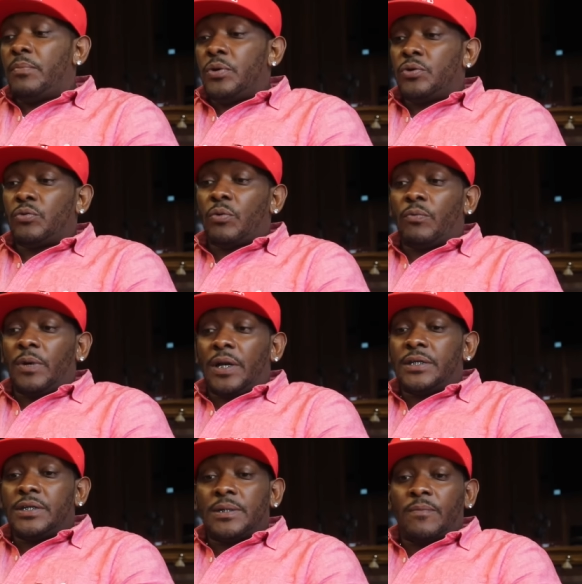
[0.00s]
mutual
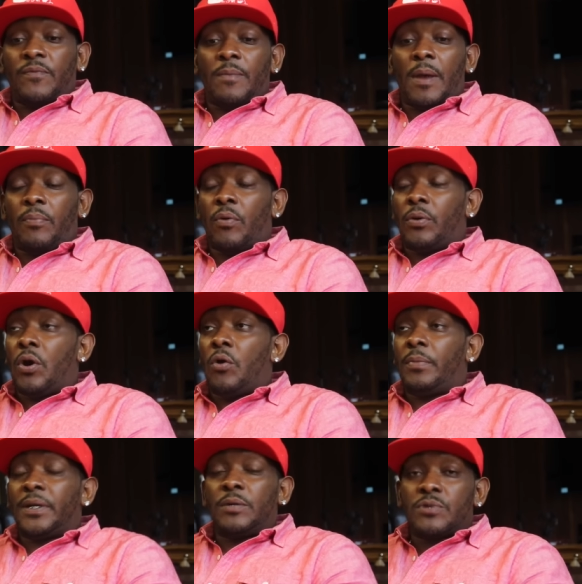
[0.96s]
relationship from that point
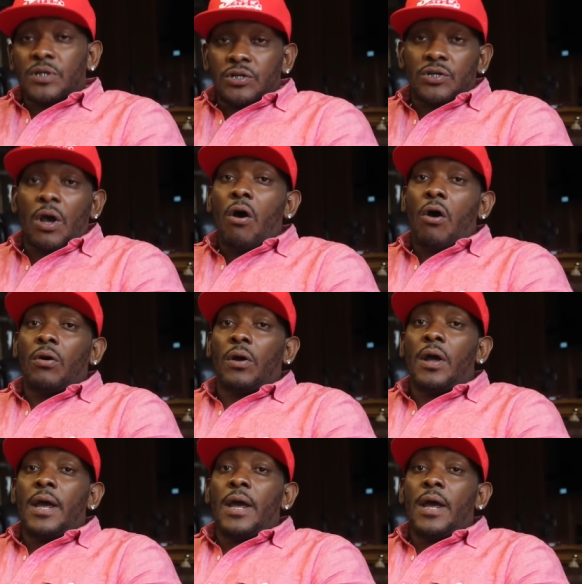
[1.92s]
on, but it was a song